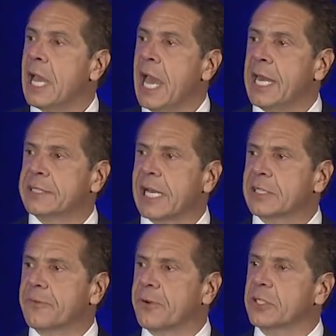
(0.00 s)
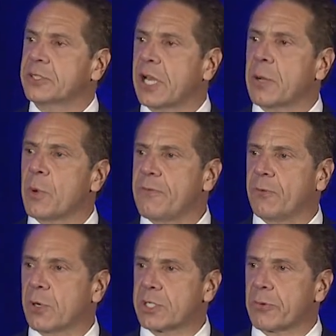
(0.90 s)
And it's not the first time we
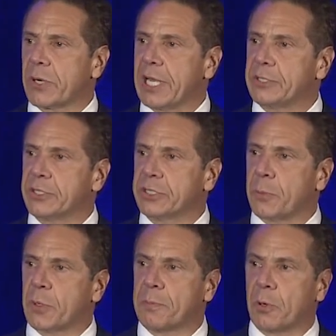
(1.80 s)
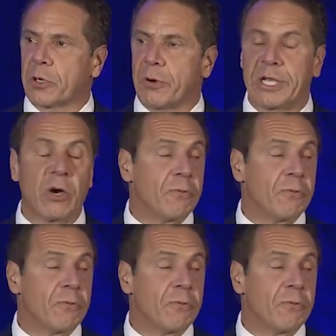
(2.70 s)
forged a relationship with Puerto Rico.